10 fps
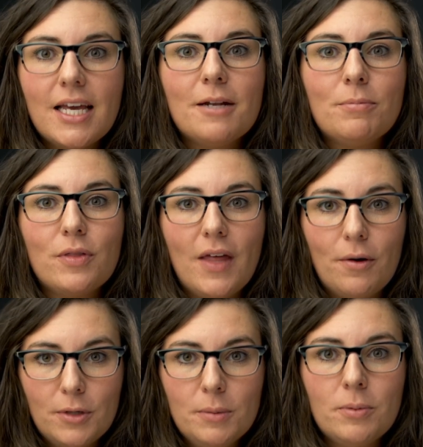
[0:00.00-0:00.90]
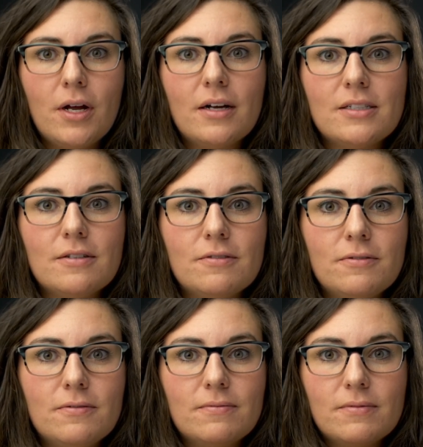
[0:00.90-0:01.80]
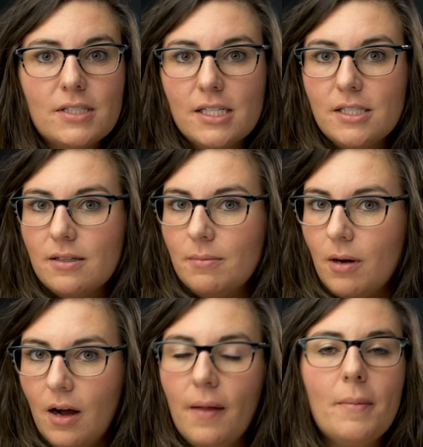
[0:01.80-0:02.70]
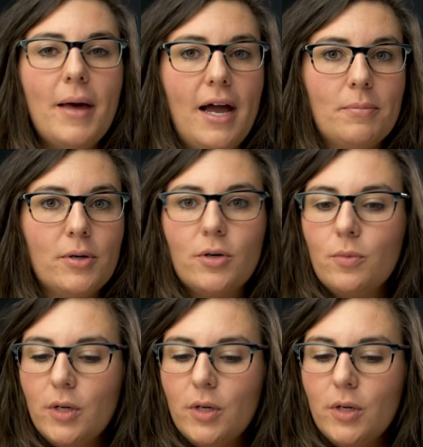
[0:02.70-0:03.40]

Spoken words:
and put that reproductive system on the back burner.